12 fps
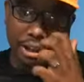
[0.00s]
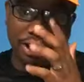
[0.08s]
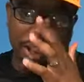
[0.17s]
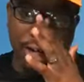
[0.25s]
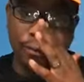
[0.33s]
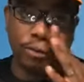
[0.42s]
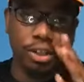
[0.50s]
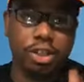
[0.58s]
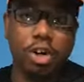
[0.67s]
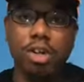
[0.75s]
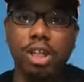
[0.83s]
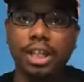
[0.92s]
stuff
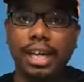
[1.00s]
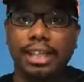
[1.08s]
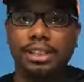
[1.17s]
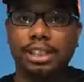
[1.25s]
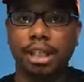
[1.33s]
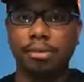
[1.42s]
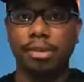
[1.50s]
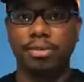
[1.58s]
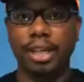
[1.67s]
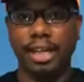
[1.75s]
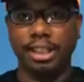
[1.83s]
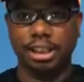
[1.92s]
locally at some
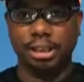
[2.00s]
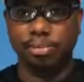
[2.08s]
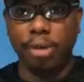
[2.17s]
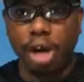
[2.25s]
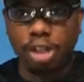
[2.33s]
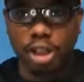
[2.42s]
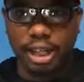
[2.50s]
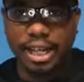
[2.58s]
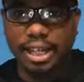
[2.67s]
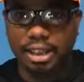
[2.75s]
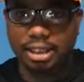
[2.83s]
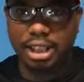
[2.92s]
of like the smaller
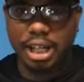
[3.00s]
lakes,